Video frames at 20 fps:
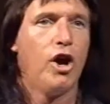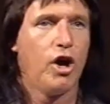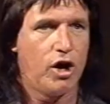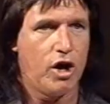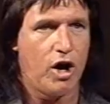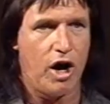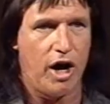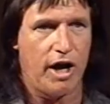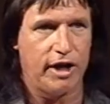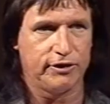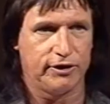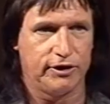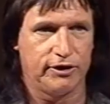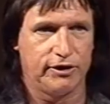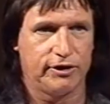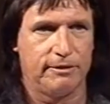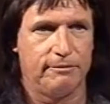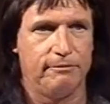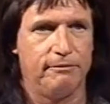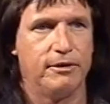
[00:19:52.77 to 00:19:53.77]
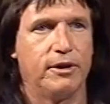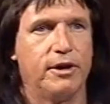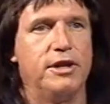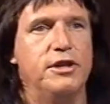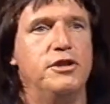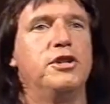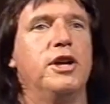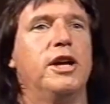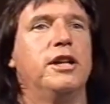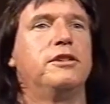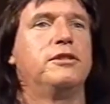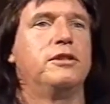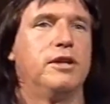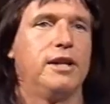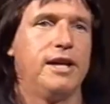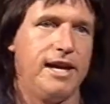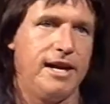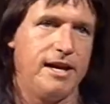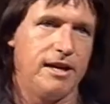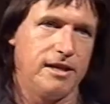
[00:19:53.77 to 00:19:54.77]
causes some very gentle
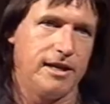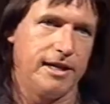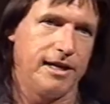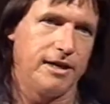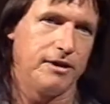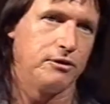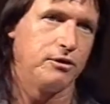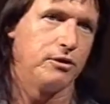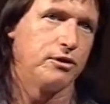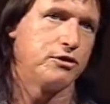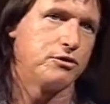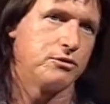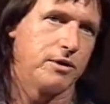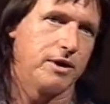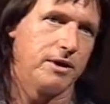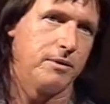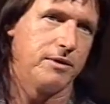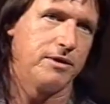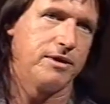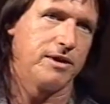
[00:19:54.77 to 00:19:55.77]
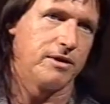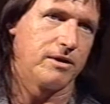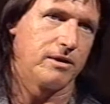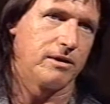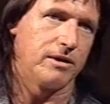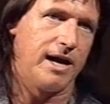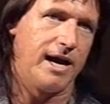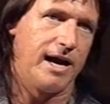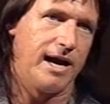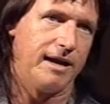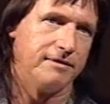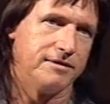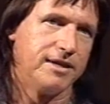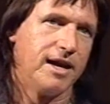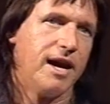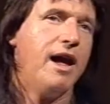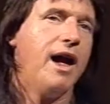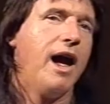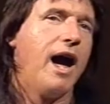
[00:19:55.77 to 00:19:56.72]
healing and nurturing within our lives.